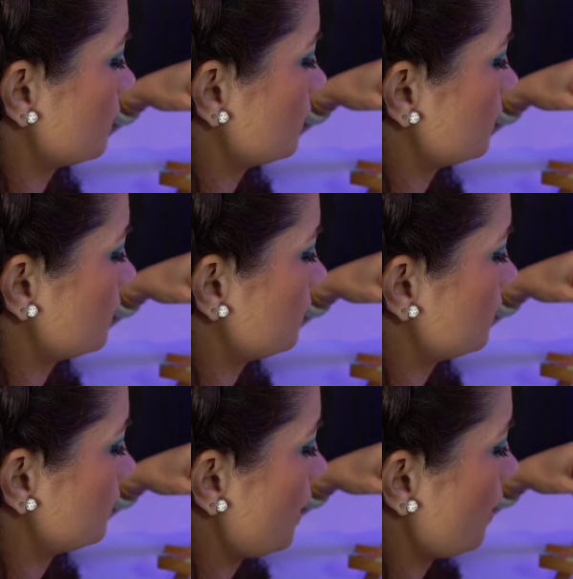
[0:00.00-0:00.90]

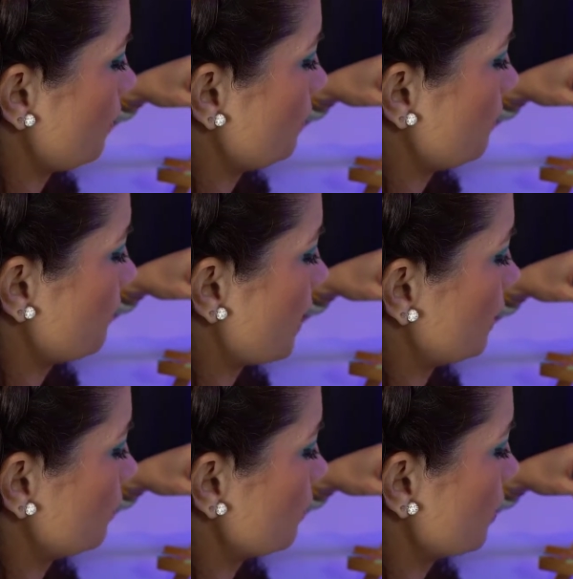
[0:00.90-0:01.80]
So we've got a
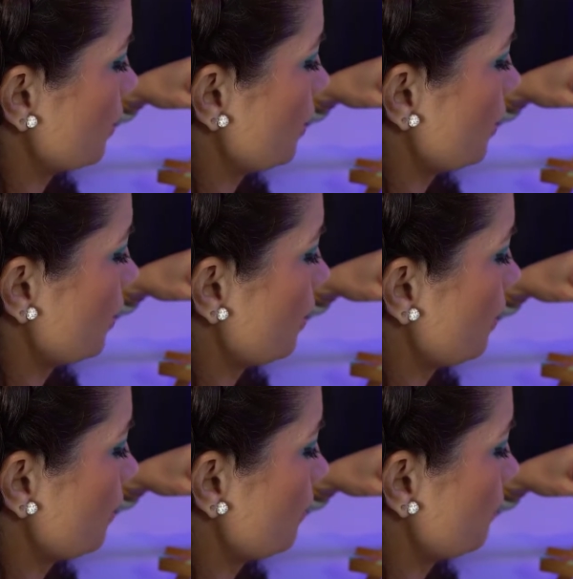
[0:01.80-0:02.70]
little
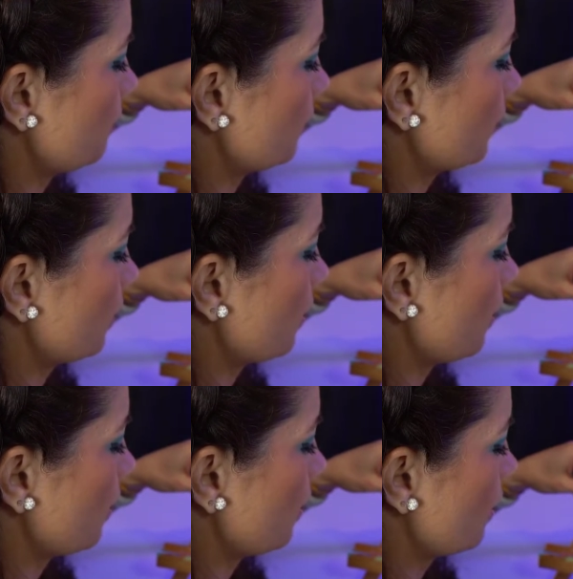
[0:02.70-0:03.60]
curve,
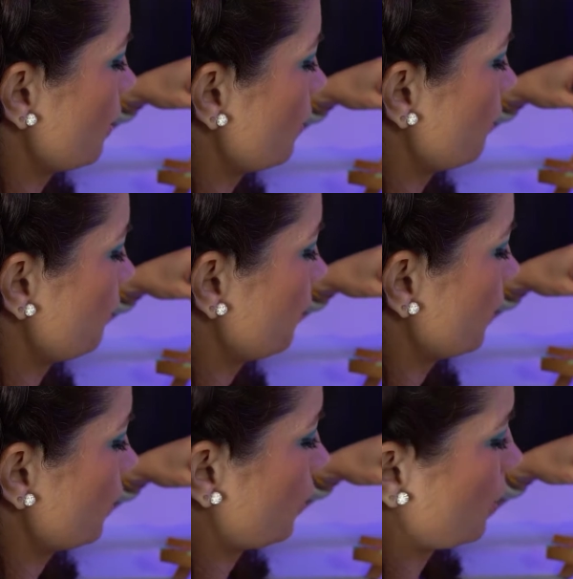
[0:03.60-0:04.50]
curve,
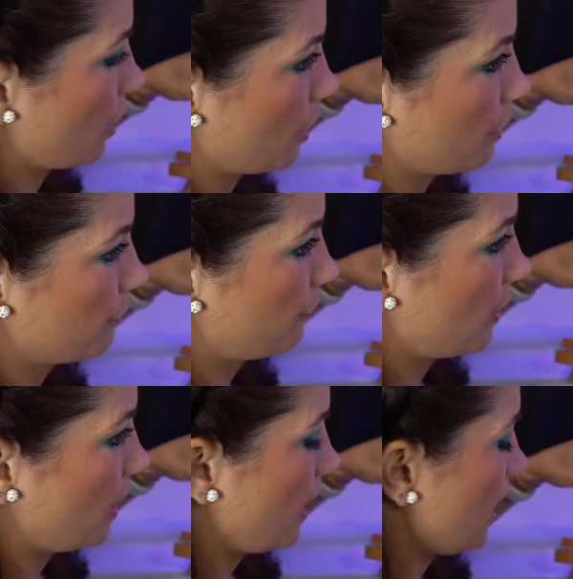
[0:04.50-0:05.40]
curve,
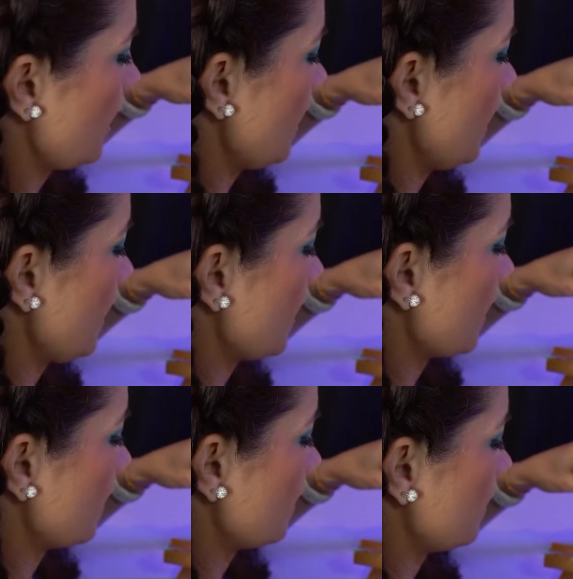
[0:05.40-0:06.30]

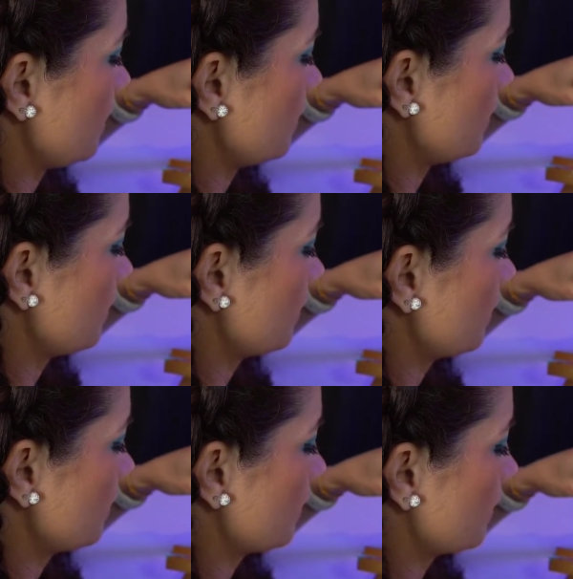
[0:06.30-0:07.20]
and
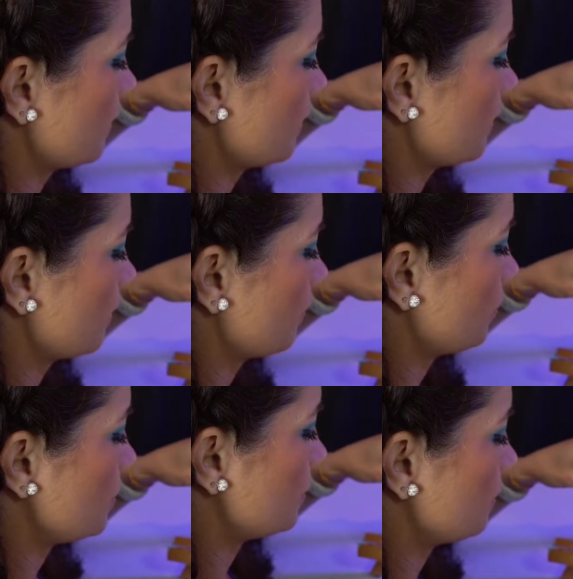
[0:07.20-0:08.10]

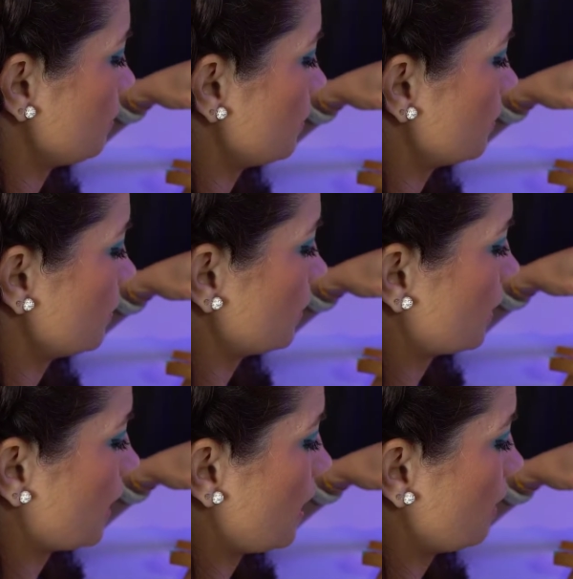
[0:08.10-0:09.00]
do some little
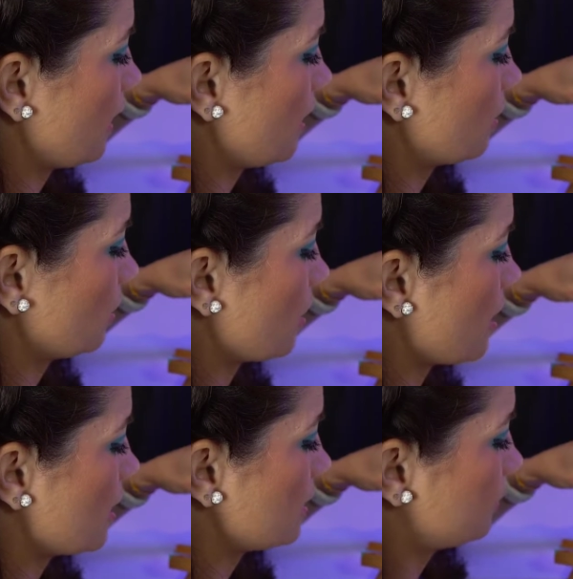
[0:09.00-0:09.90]
kind of like
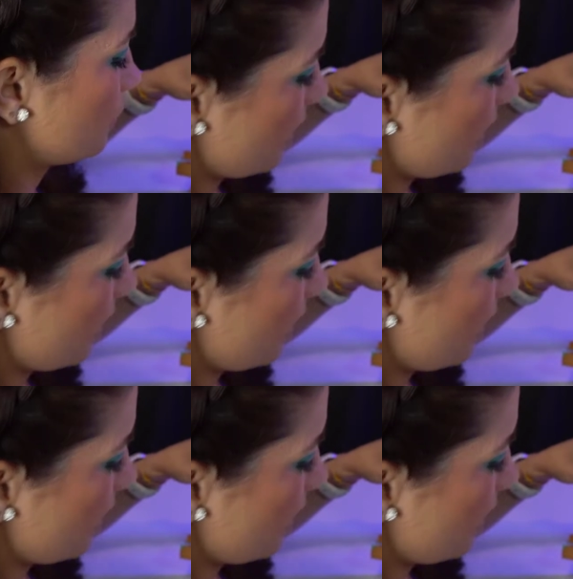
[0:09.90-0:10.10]
claws, so